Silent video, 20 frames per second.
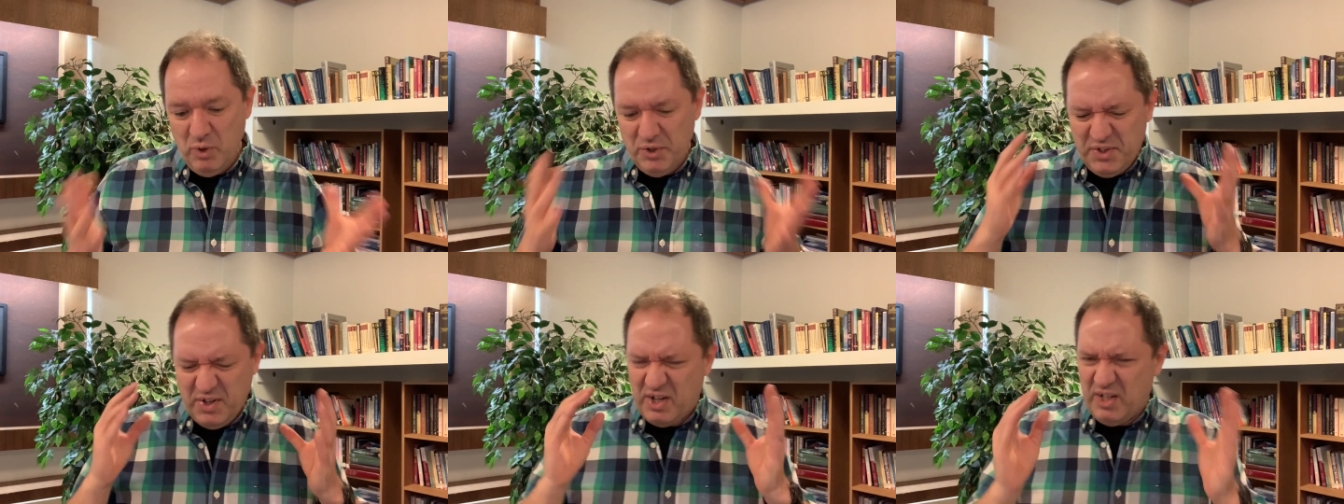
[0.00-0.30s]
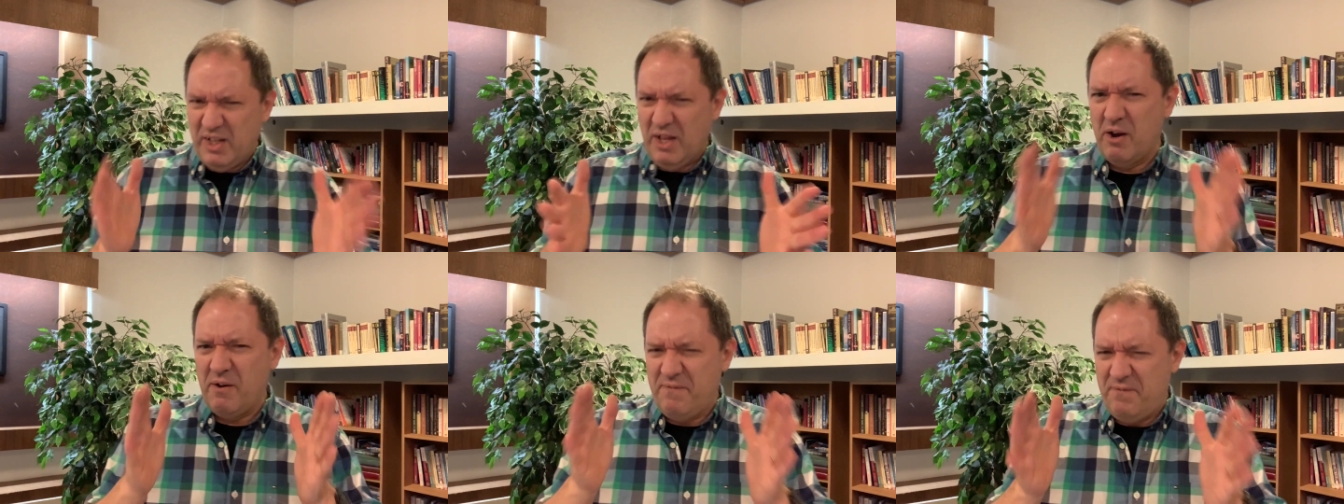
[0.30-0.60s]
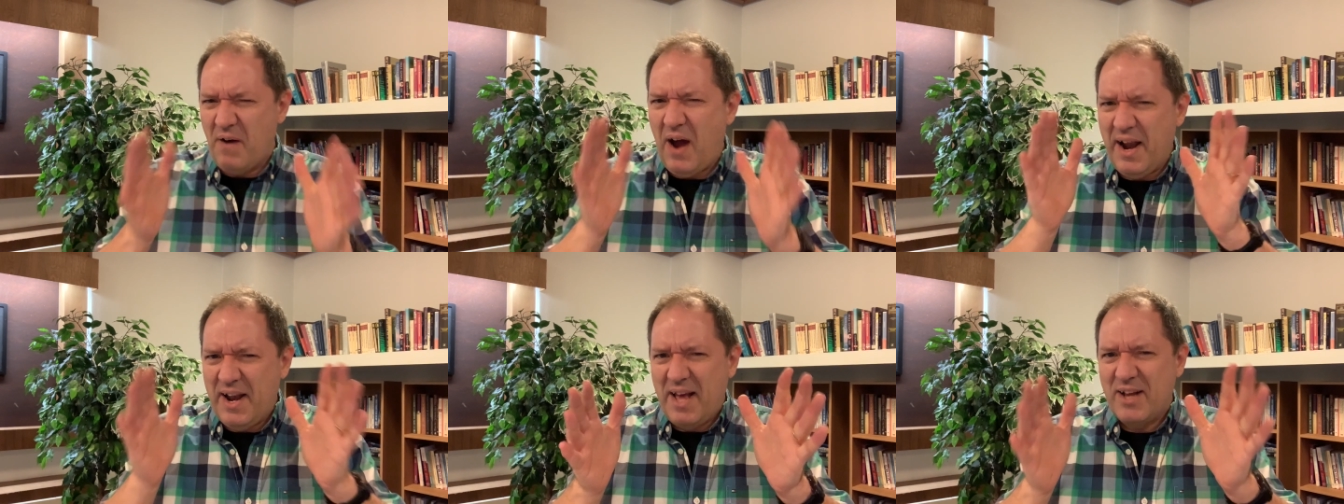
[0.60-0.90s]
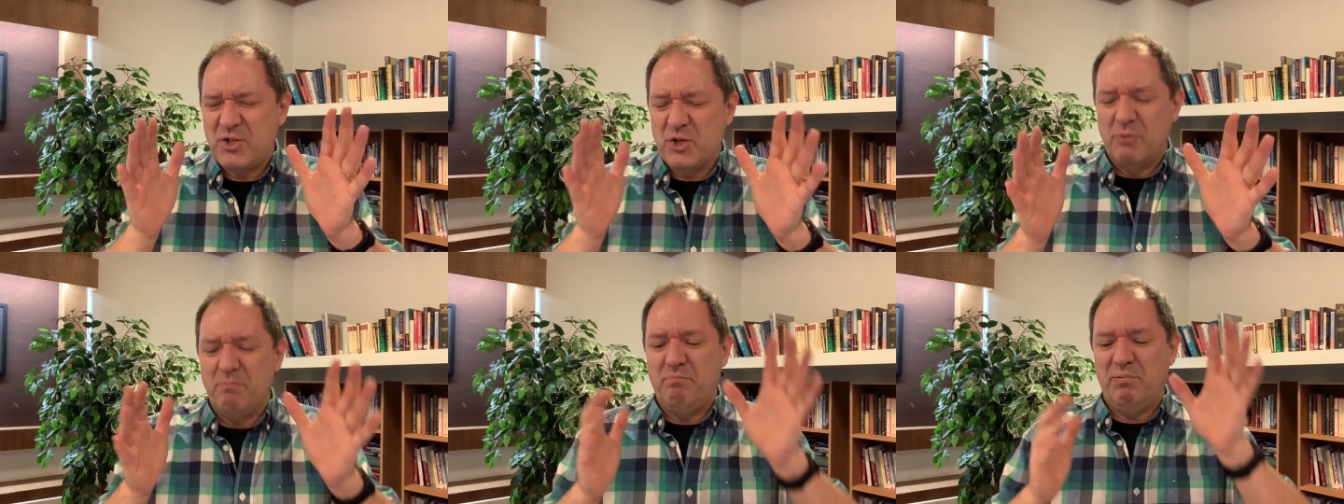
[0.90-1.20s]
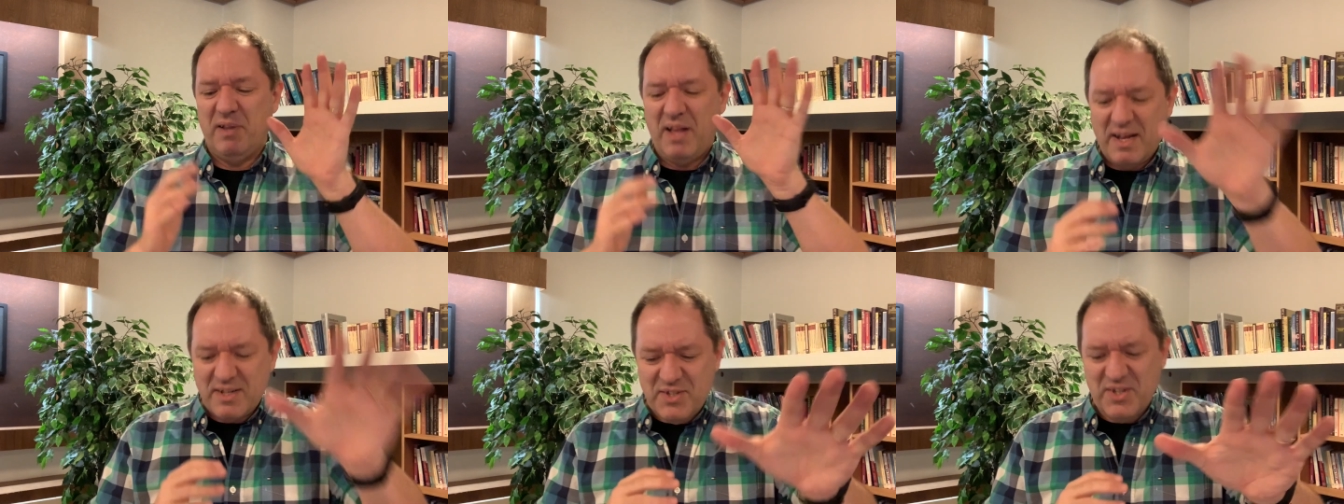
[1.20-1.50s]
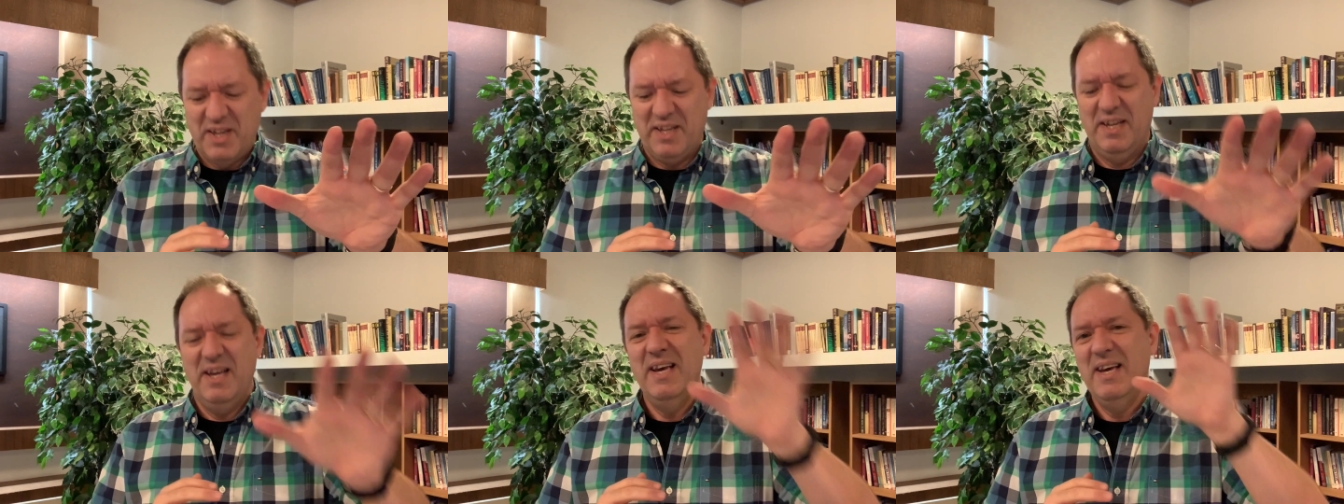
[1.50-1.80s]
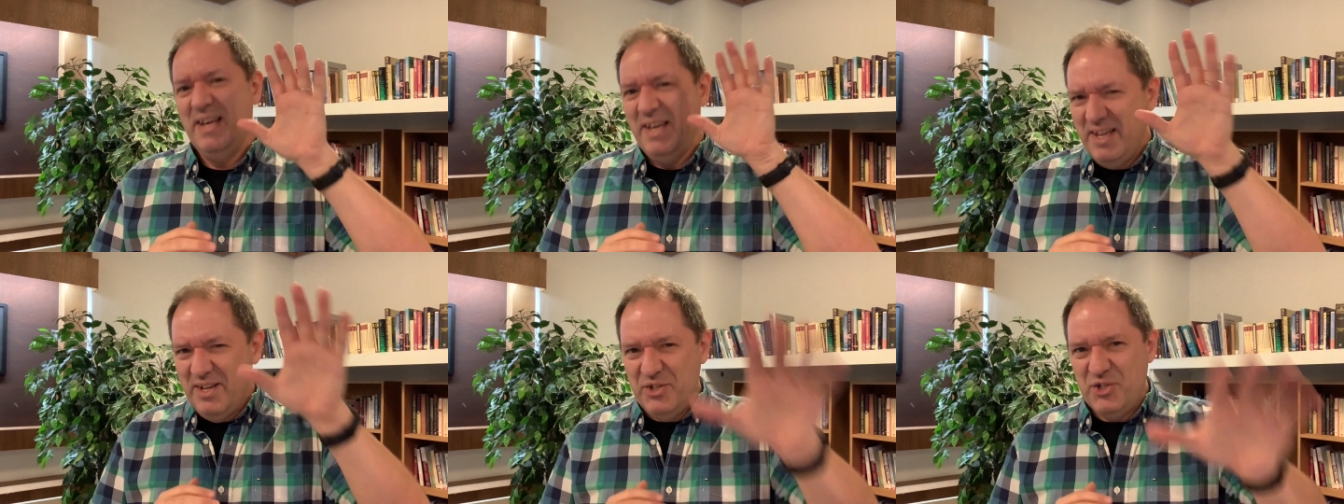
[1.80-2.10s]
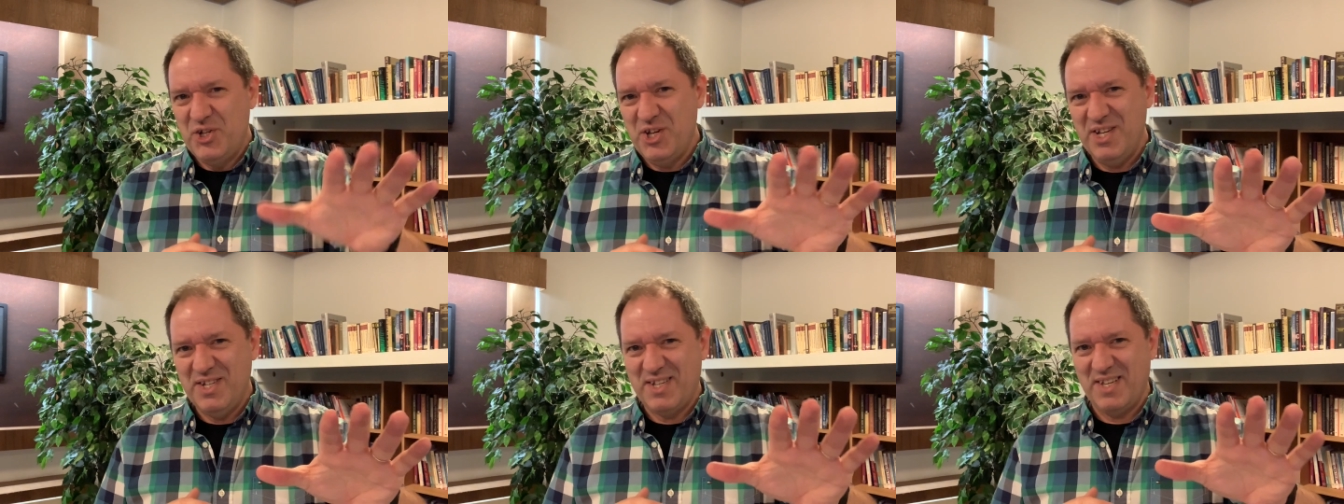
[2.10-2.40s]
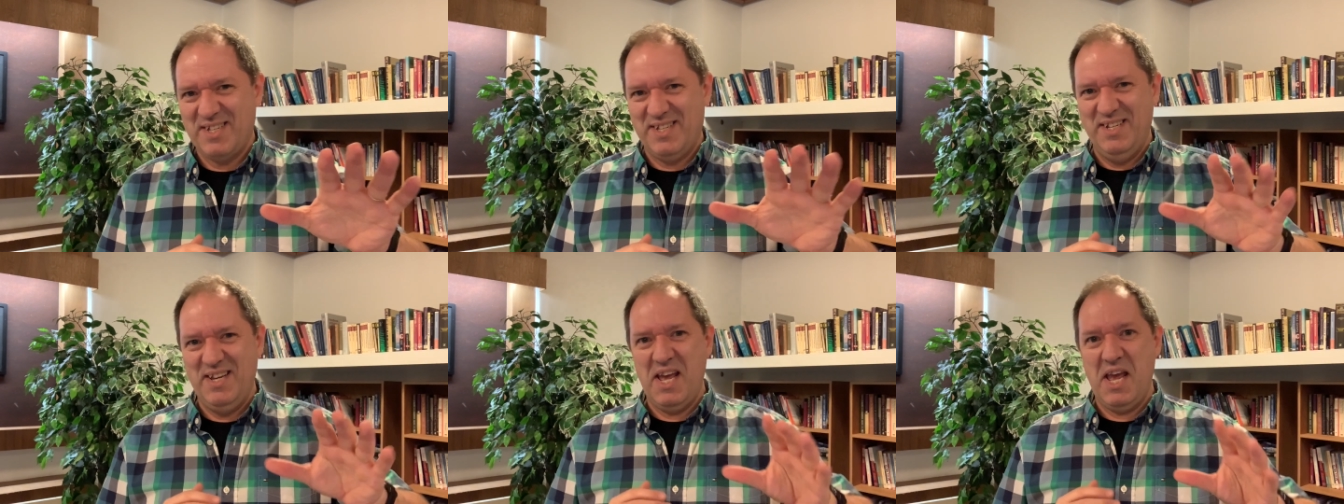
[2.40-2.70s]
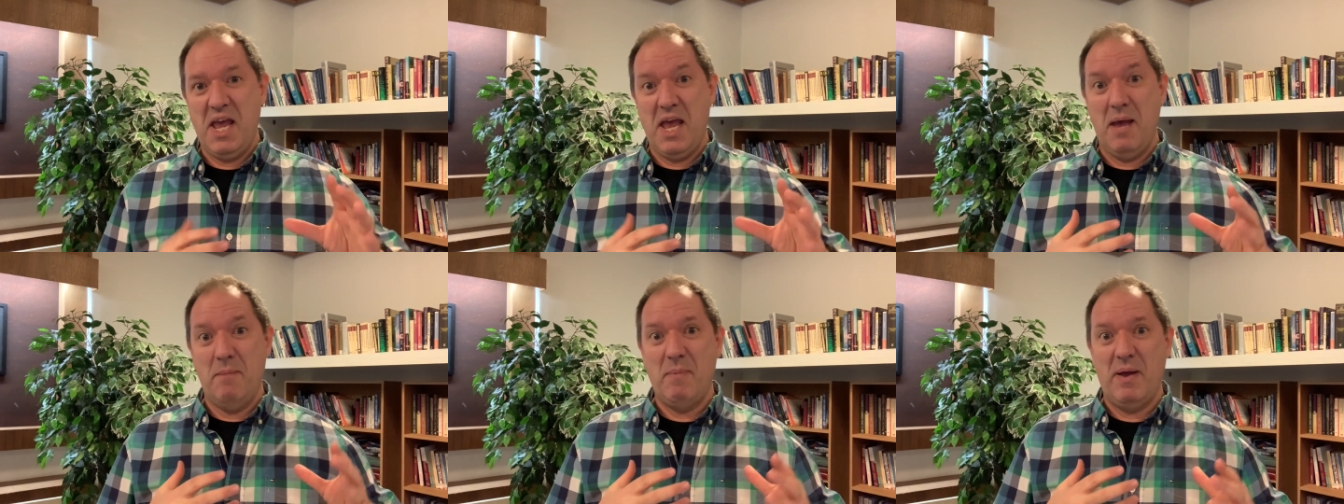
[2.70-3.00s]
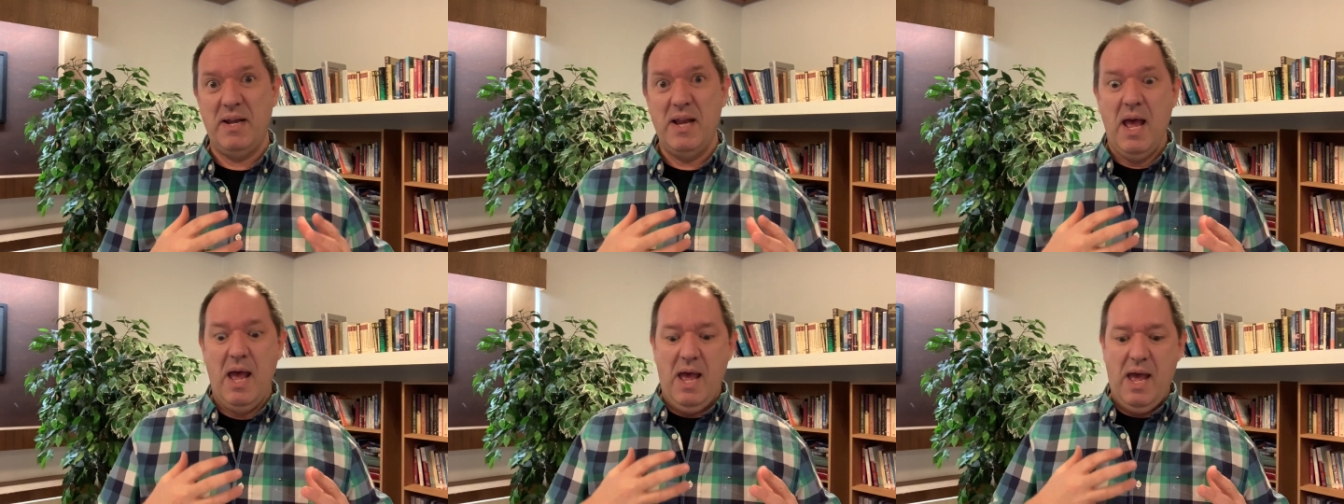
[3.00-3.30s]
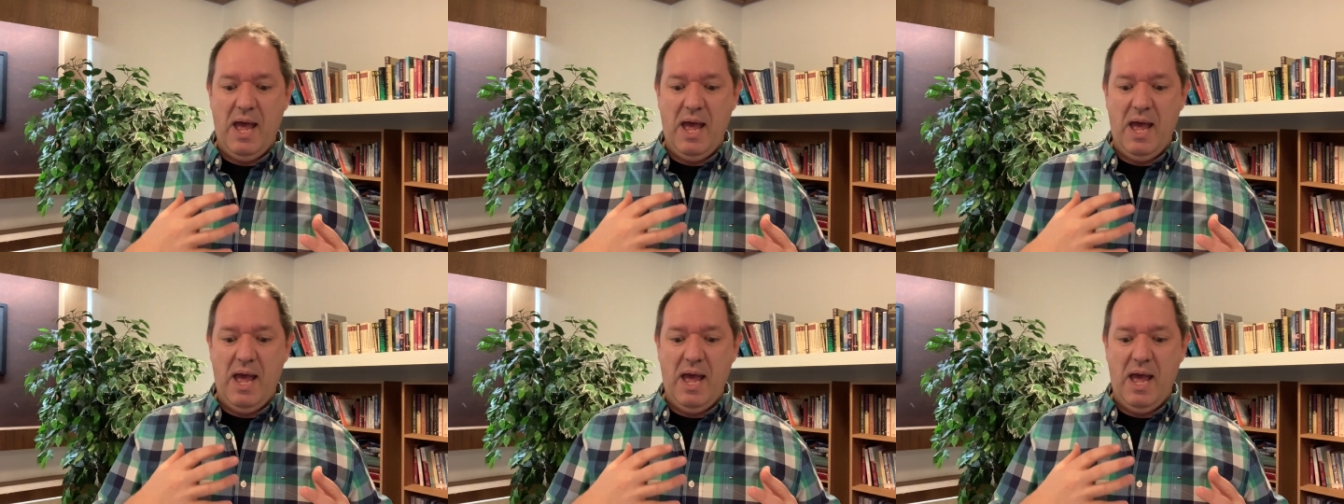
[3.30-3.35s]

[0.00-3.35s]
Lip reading: declare financial blessing in Jesus' name,